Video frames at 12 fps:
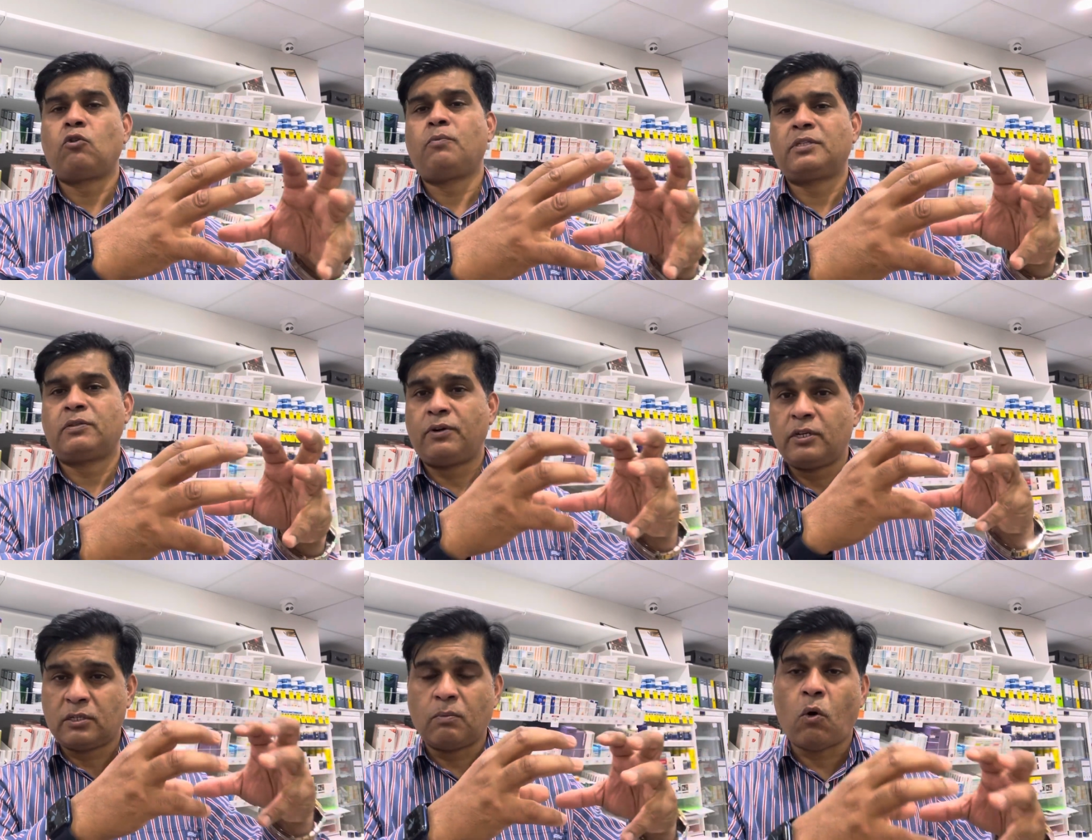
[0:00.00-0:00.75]
group is a
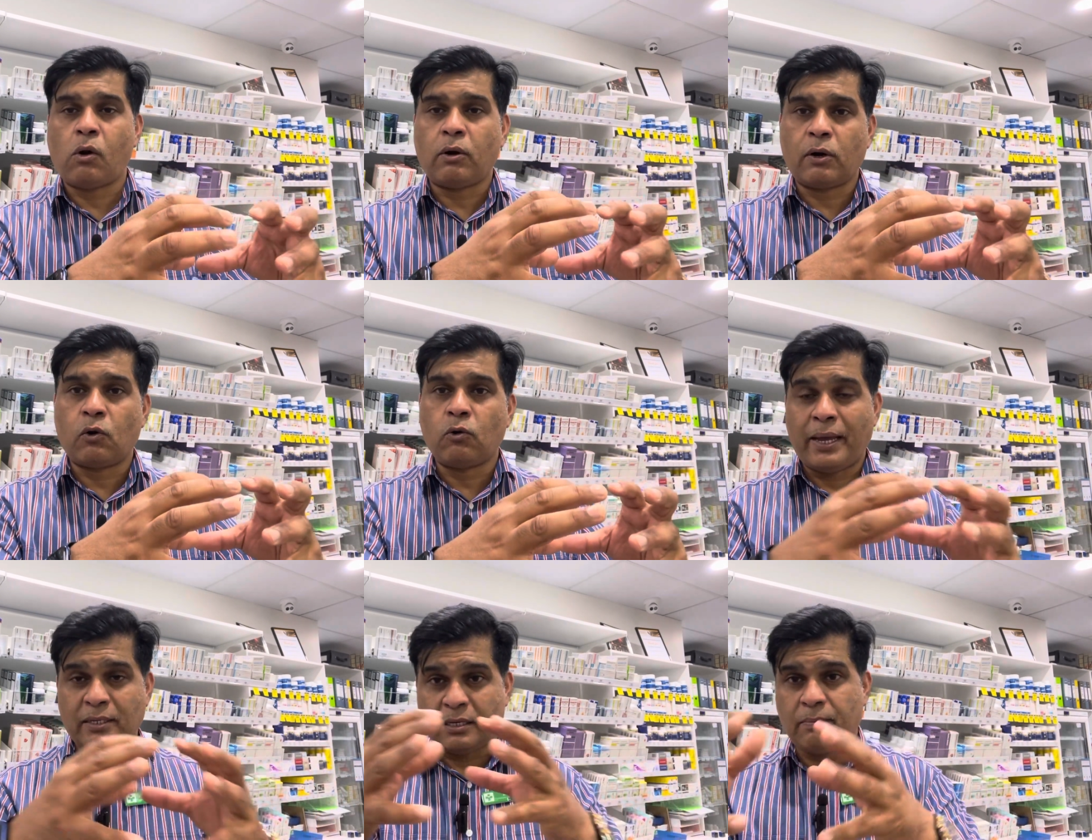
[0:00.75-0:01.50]
very smaller
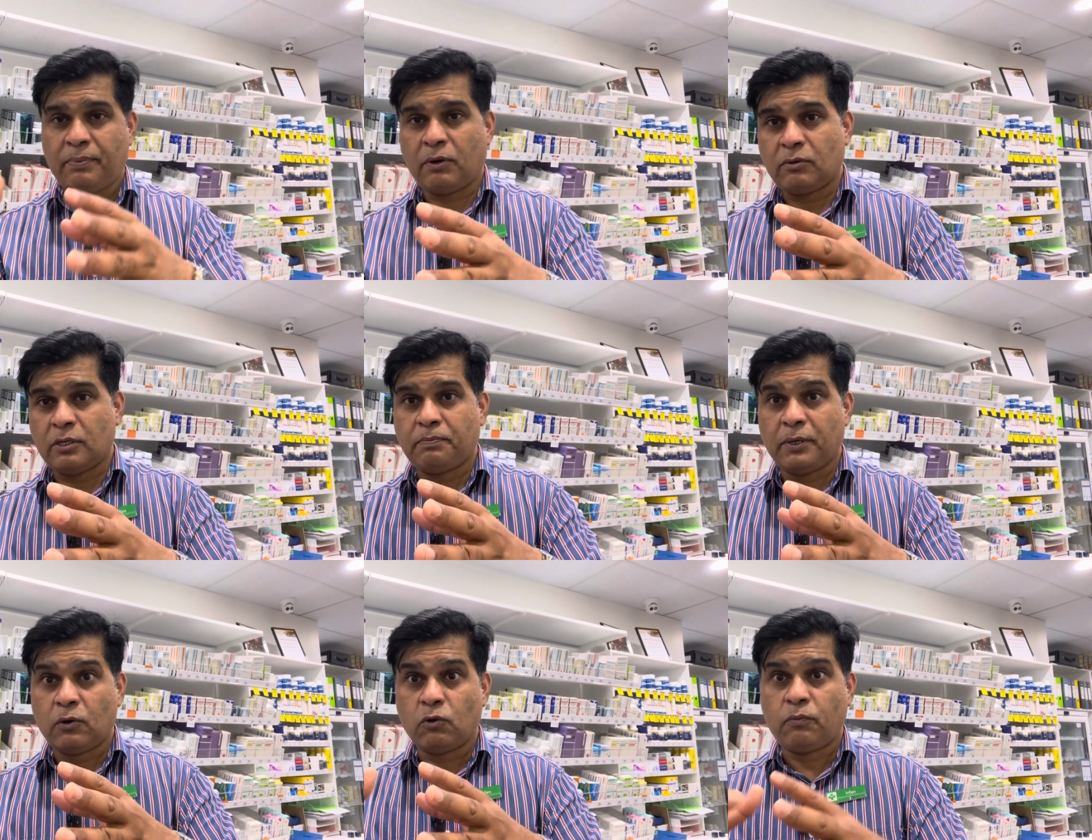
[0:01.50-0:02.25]
group as compared to this
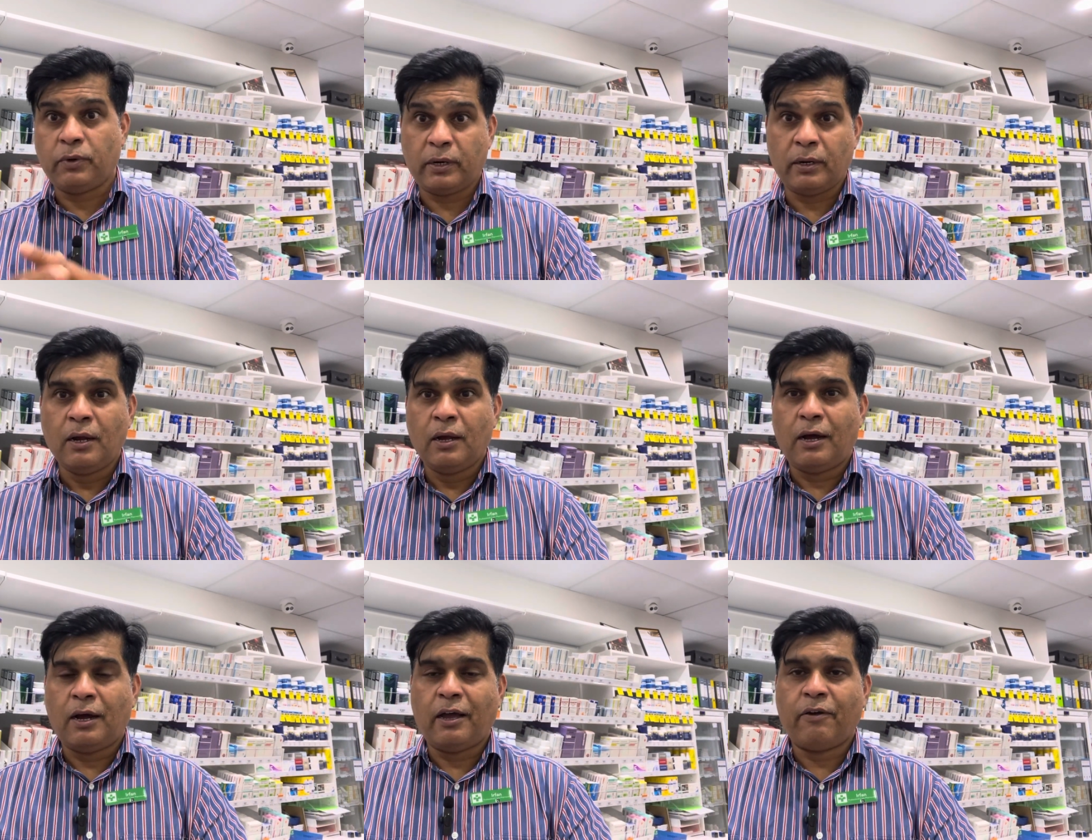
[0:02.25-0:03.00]
big group where
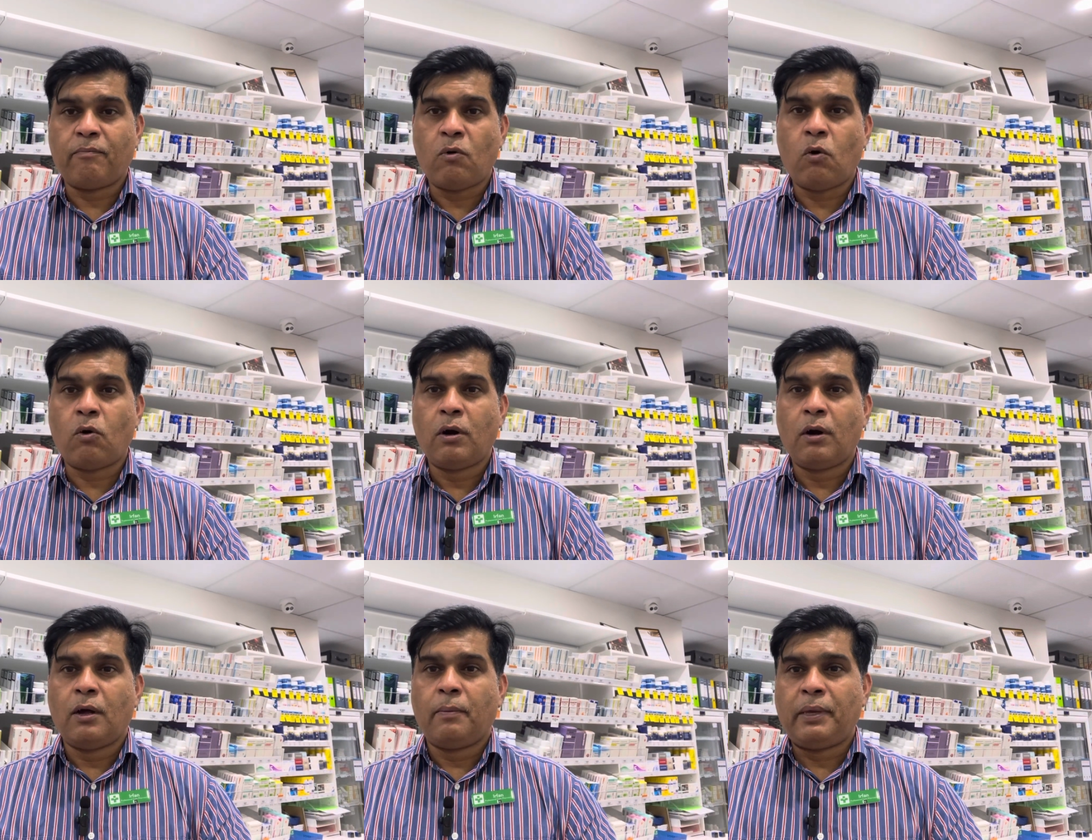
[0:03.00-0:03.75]
I have more
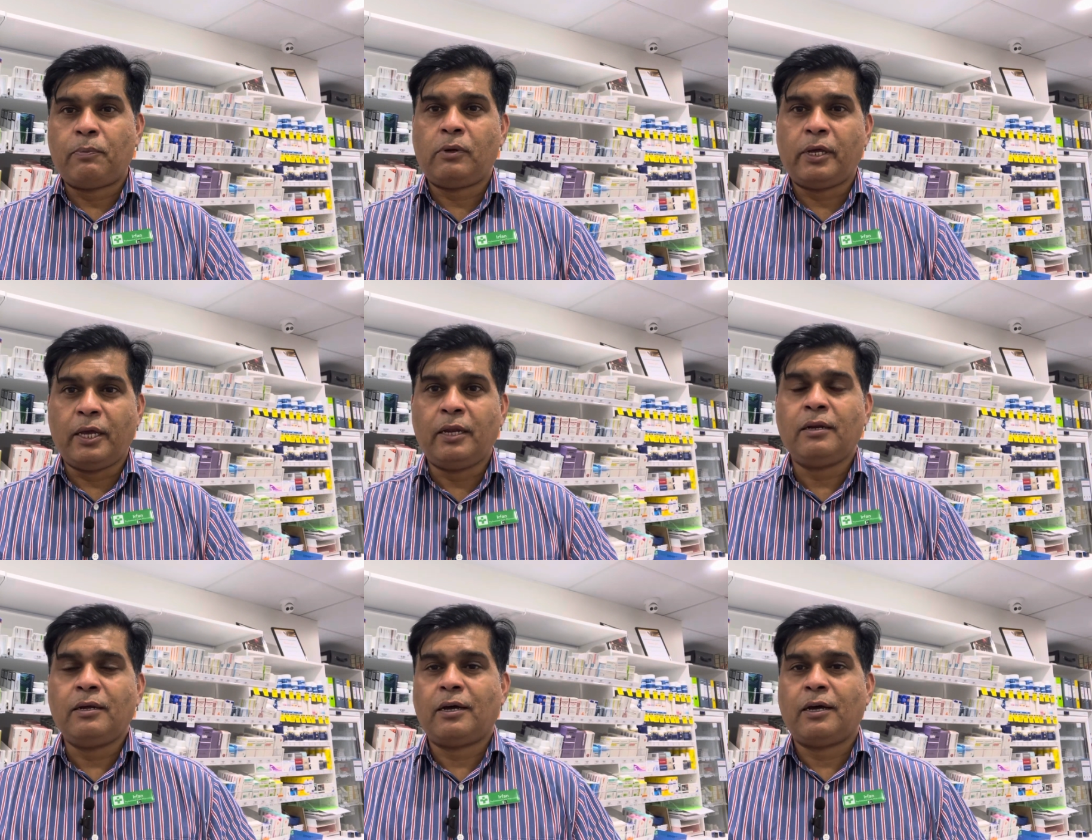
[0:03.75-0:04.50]
people
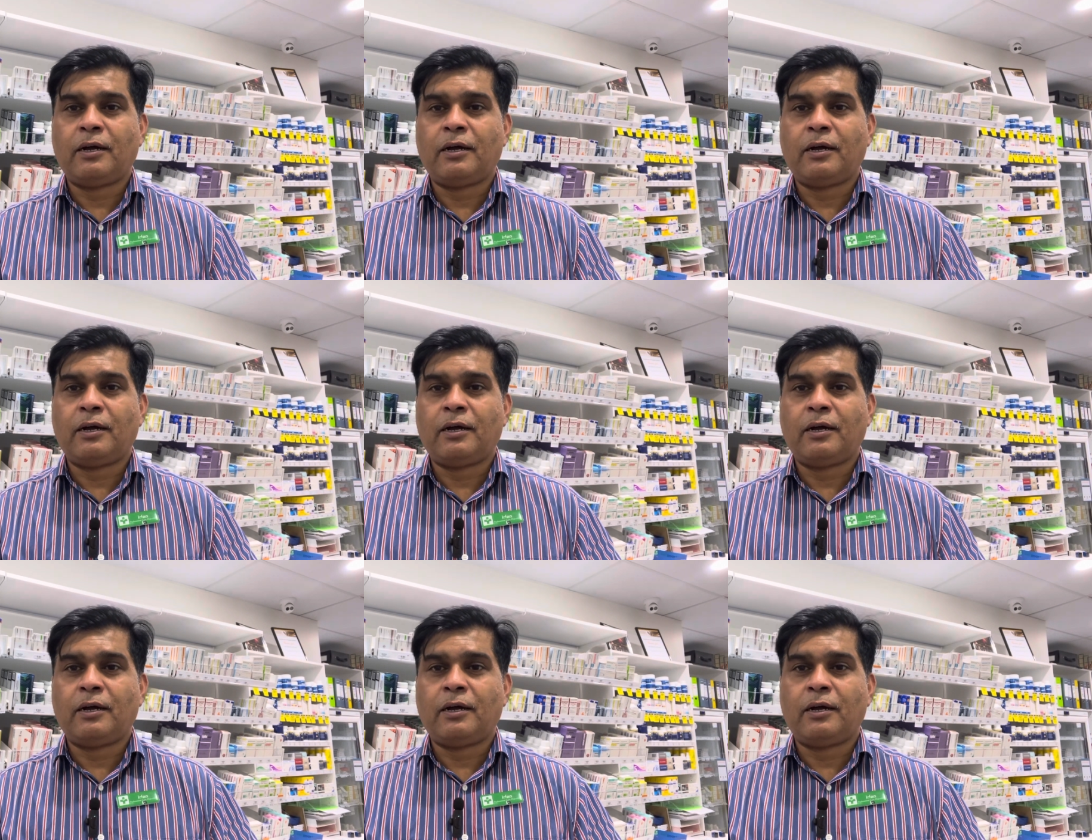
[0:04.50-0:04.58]
in